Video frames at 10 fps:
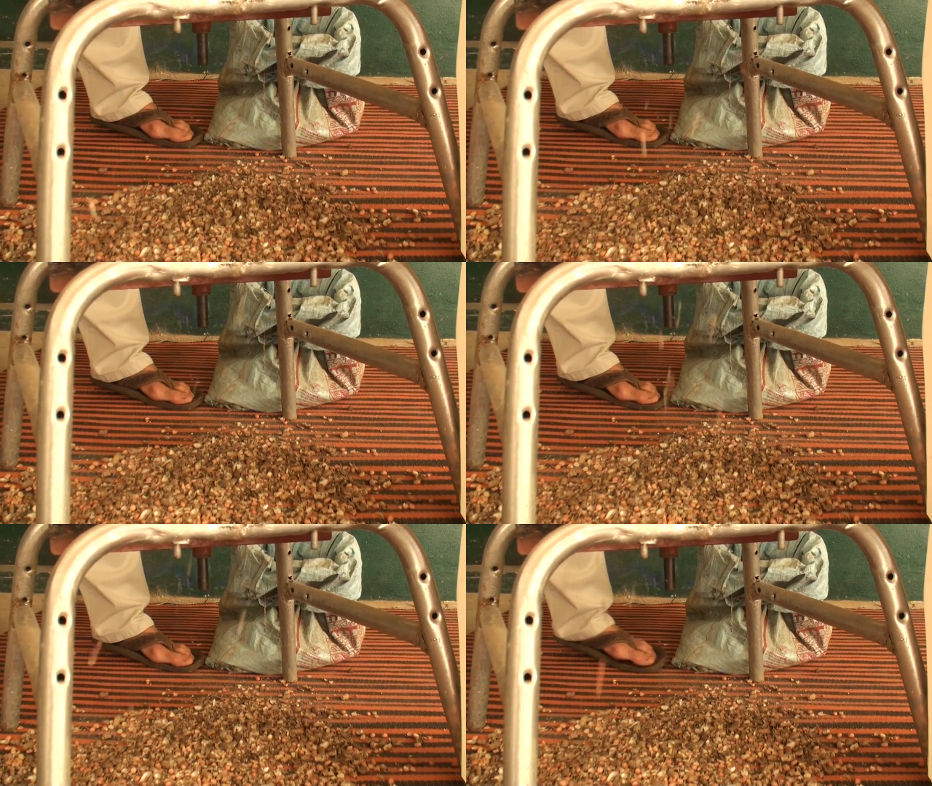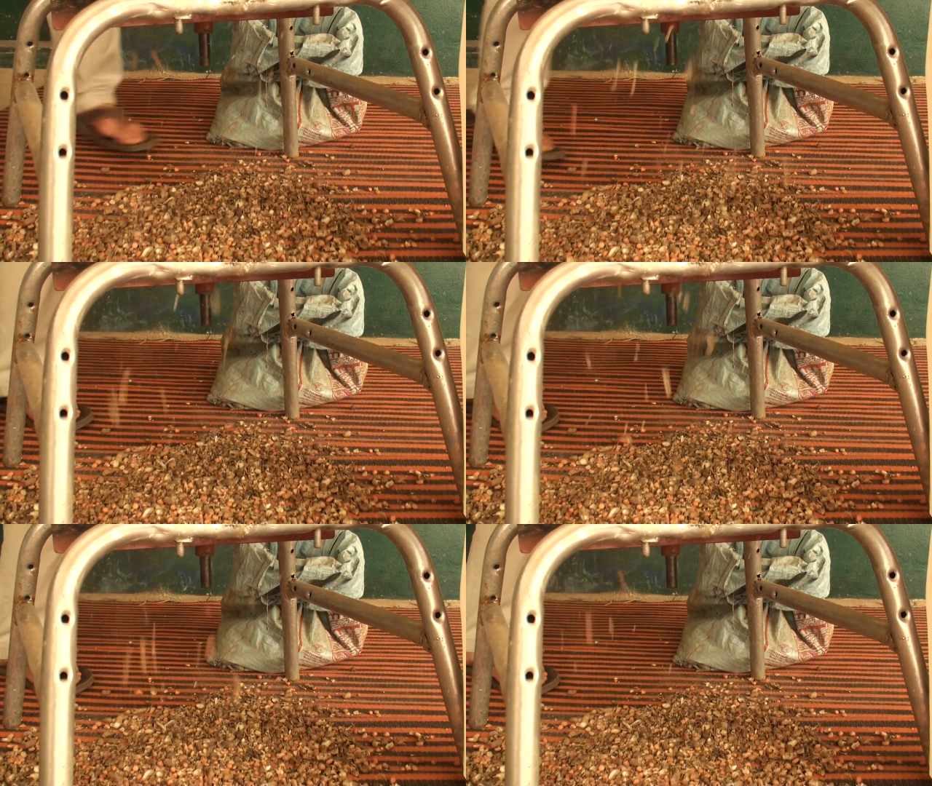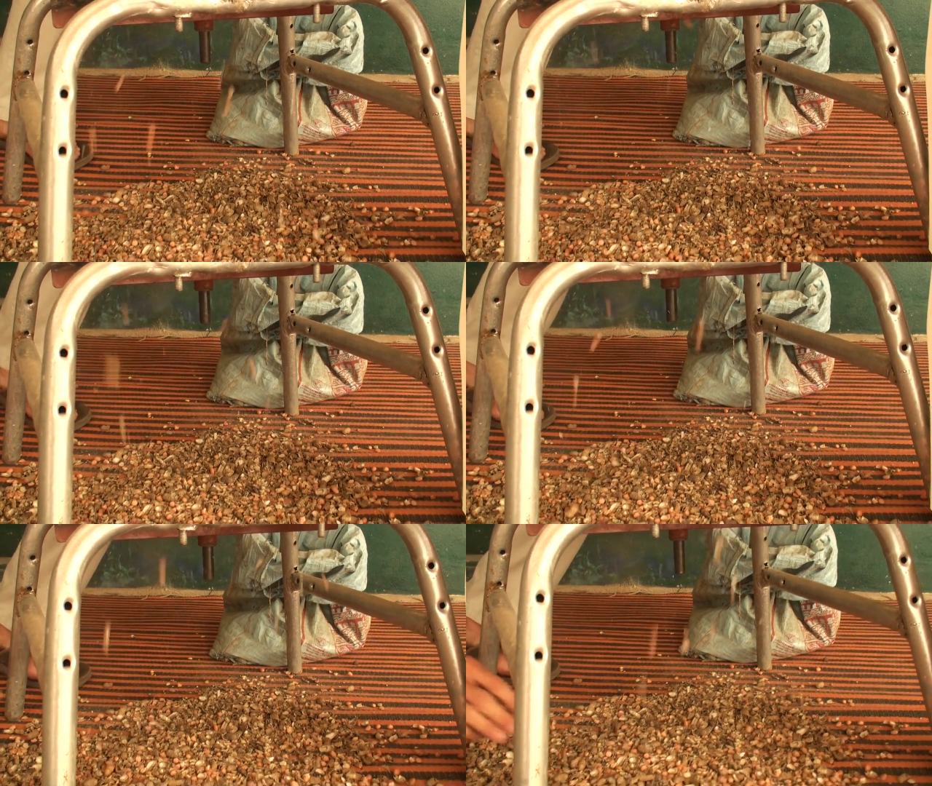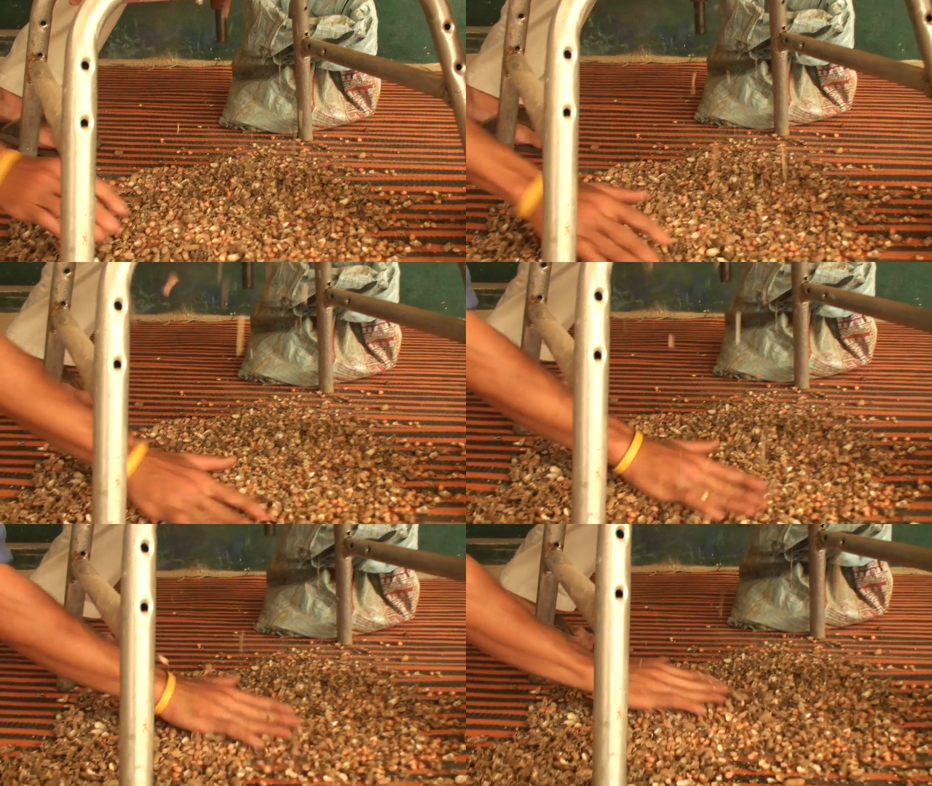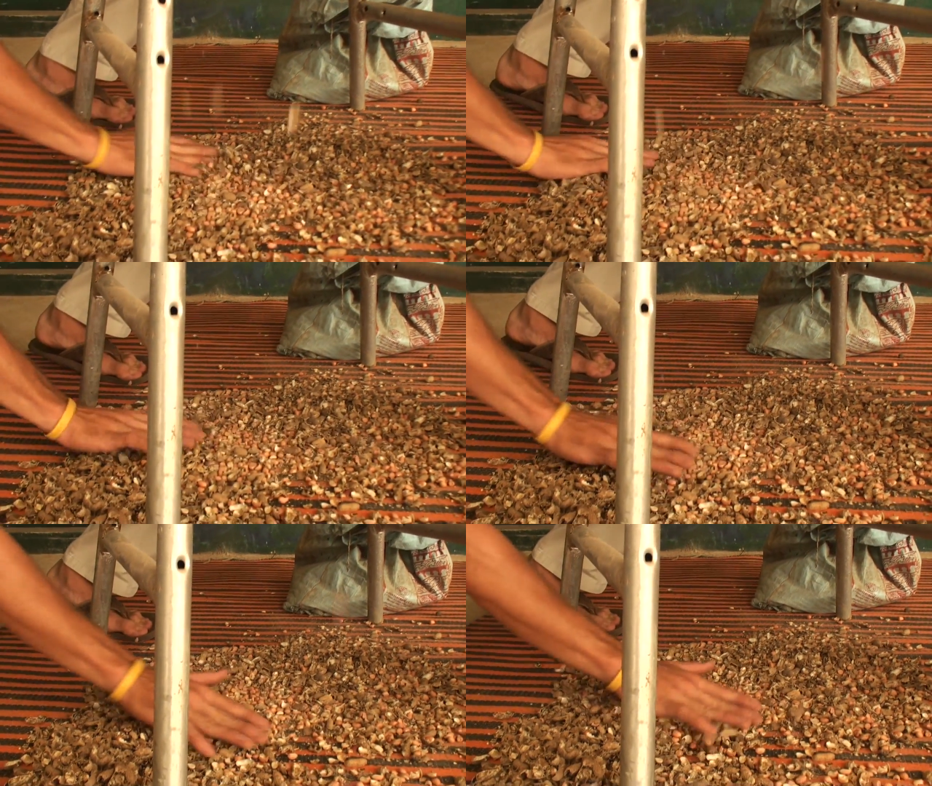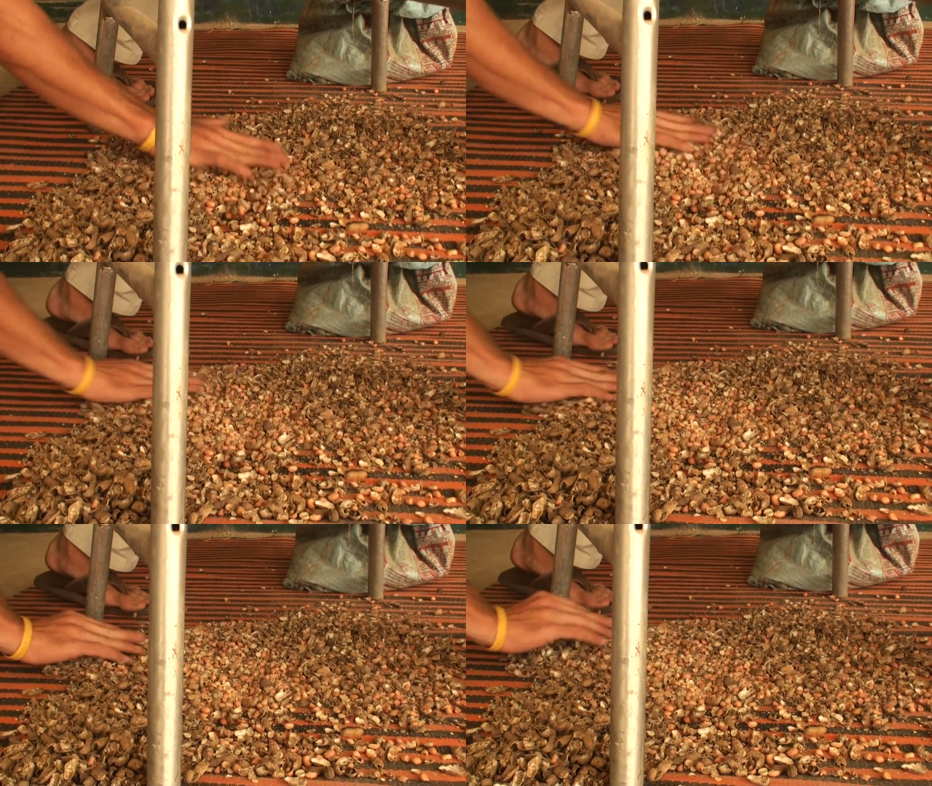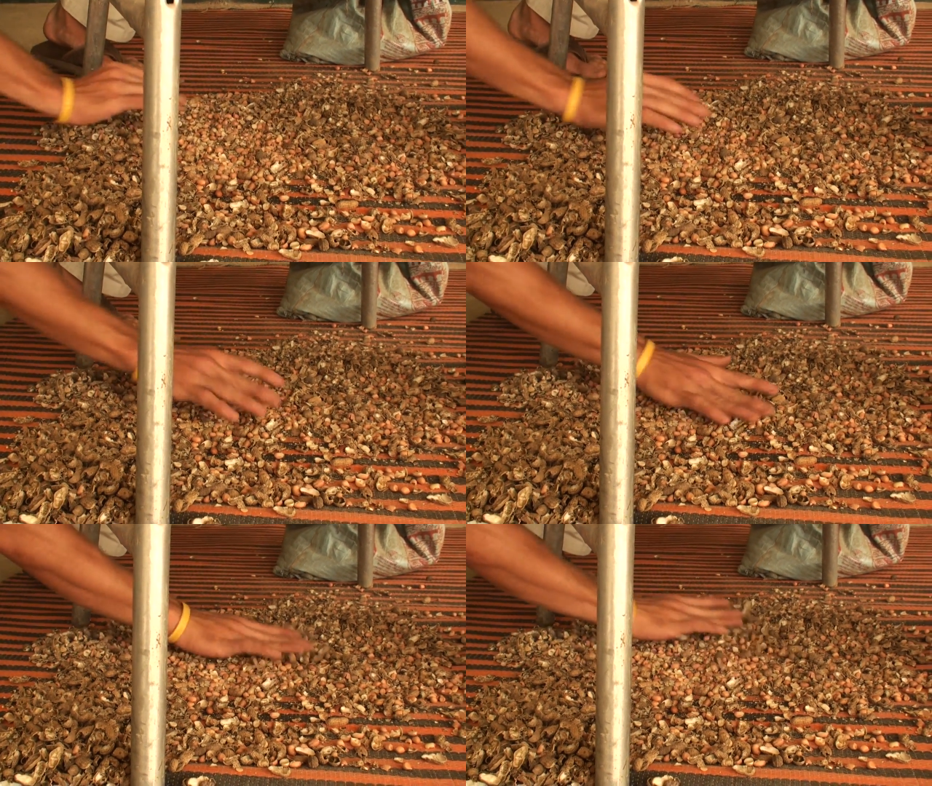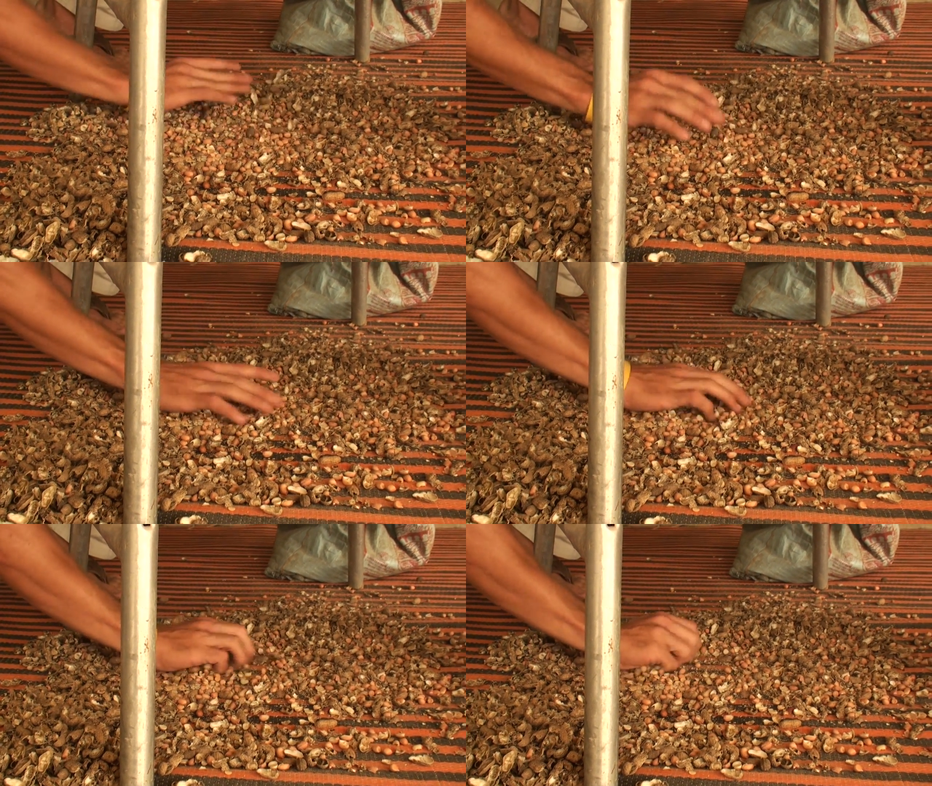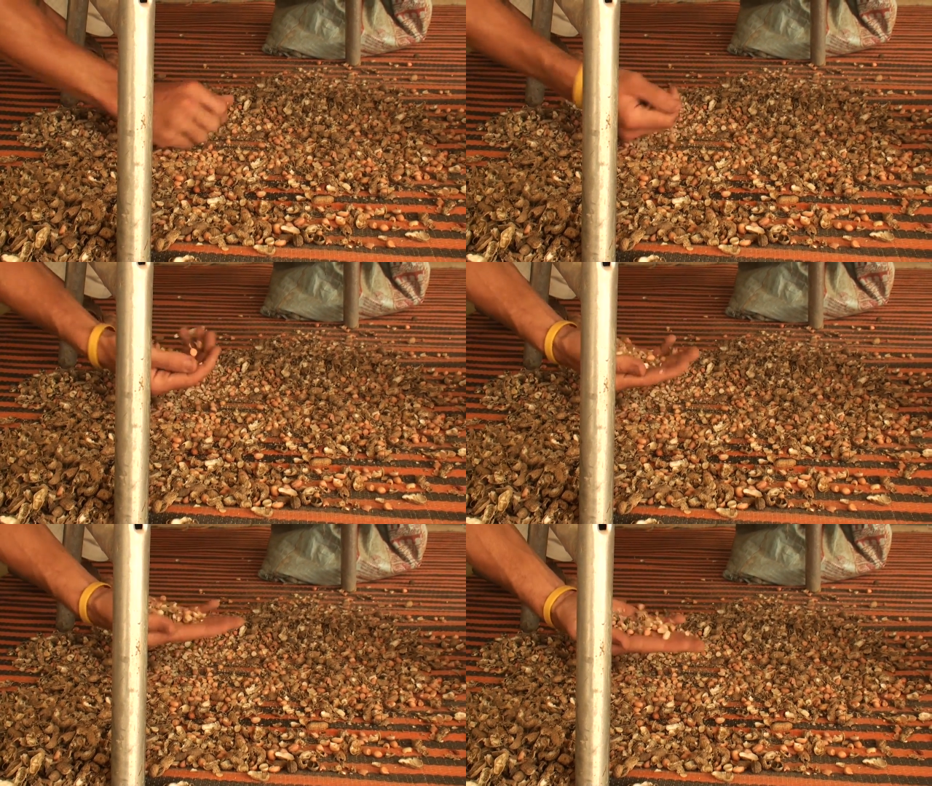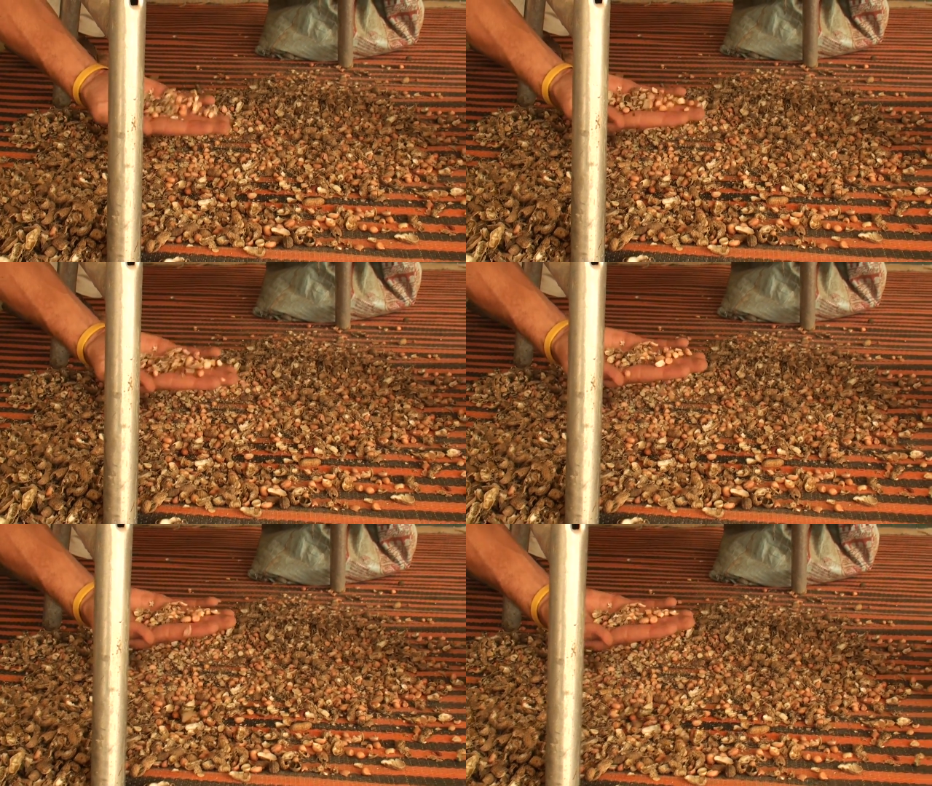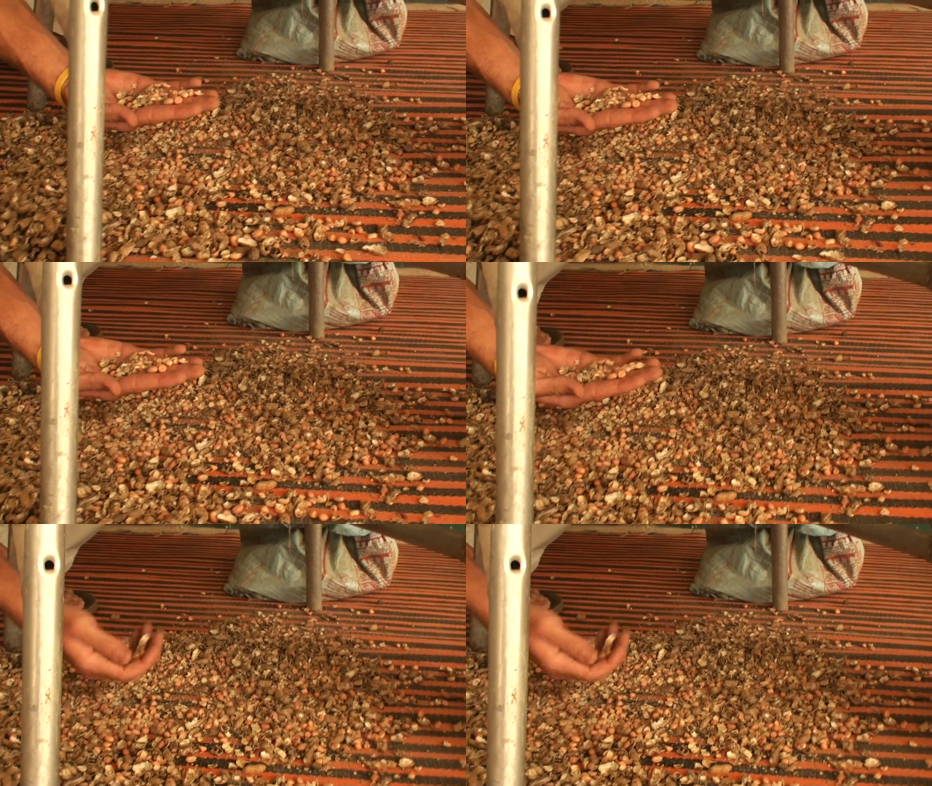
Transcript: Nobody's mouth can be seen.